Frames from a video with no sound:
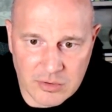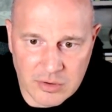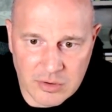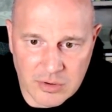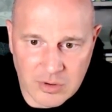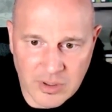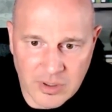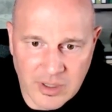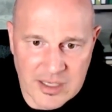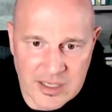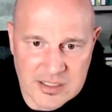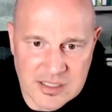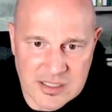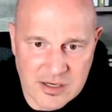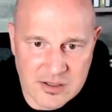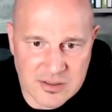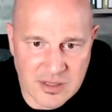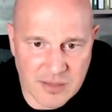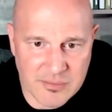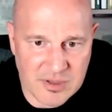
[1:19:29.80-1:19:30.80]
Okay,
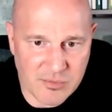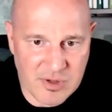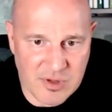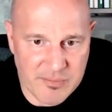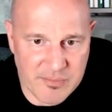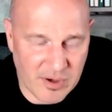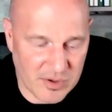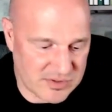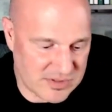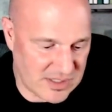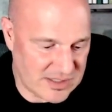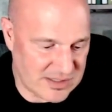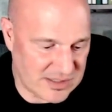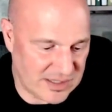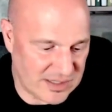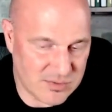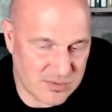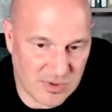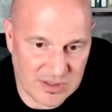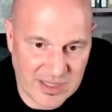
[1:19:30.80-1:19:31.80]
here, let me repost these
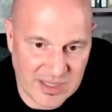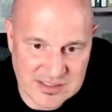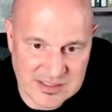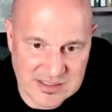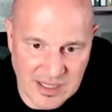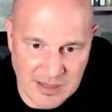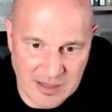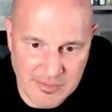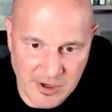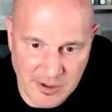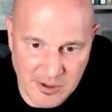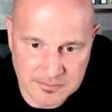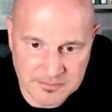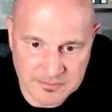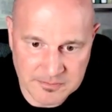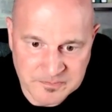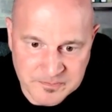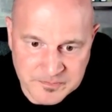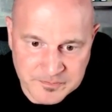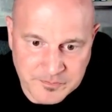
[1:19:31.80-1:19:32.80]
links one last time here.
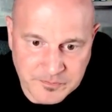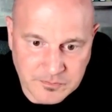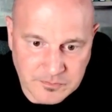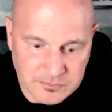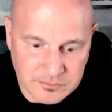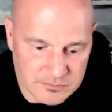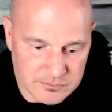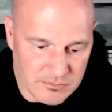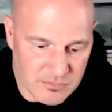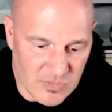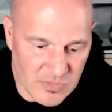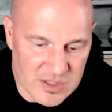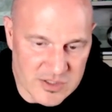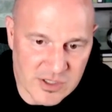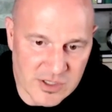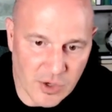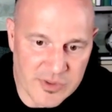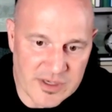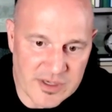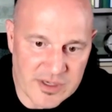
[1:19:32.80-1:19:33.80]

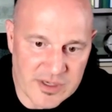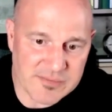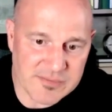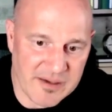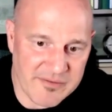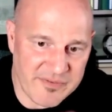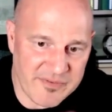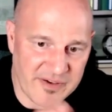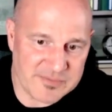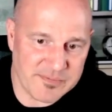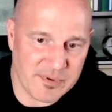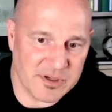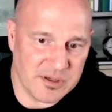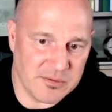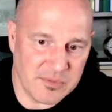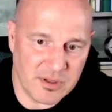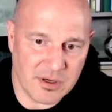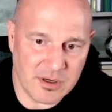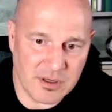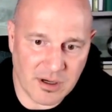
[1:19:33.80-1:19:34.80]
So this is my Facebook
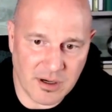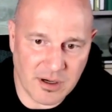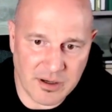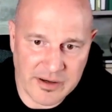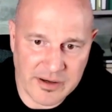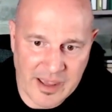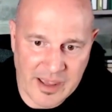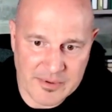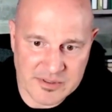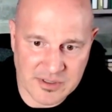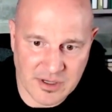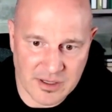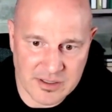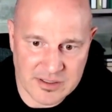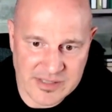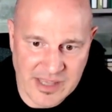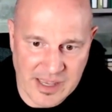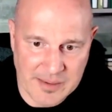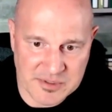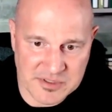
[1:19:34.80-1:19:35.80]
community on Amazon.
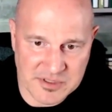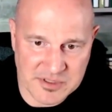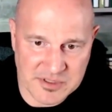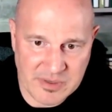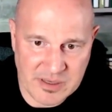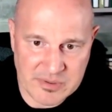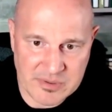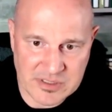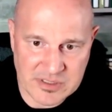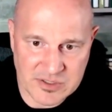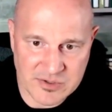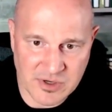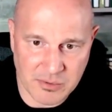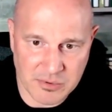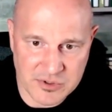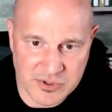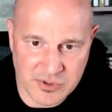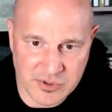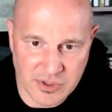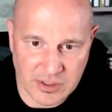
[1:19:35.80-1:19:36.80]
It's Amazon PPC
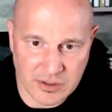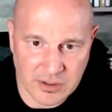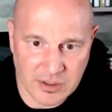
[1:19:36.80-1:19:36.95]
troubleshooting.